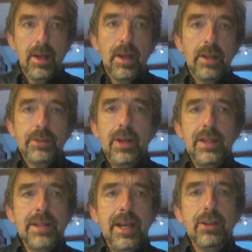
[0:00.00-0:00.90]
So
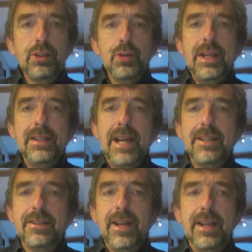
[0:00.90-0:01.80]
let's take Greek debt
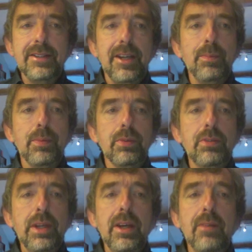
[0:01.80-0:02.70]
as an example.
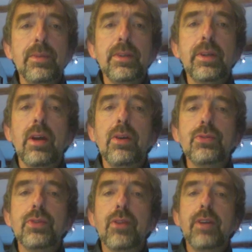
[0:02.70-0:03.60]
Greek government
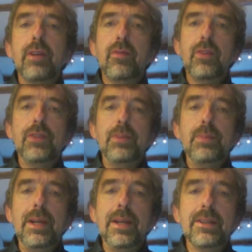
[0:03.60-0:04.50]
owes 350
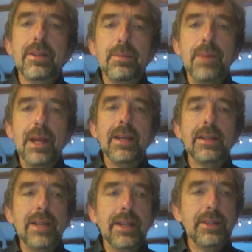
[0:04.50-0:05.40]
billion to the banking
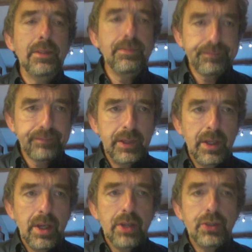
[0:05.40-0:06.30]
sector.
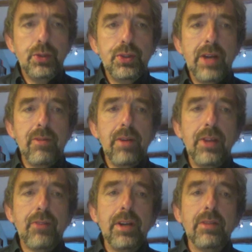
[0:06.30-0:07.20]
To generate
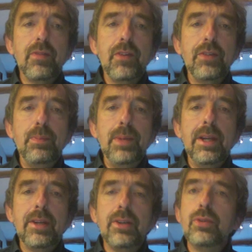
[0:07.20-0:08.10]
350
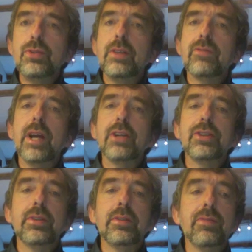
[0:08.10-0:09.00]
billion using
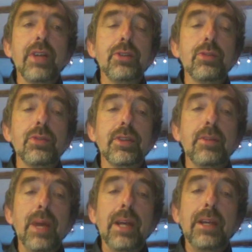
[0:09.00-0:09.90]
fractional reserve
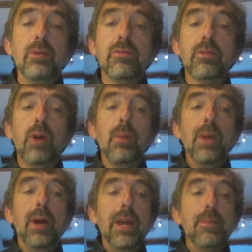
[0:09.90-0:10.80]
banking would require
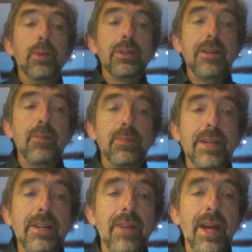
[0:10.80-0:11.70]
about
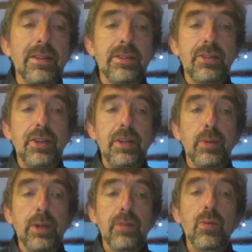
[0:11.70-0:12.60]
8.7% of that,
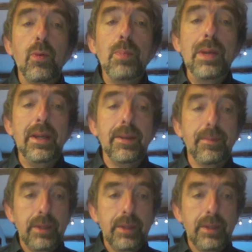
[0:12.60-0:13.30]
30.4 billion.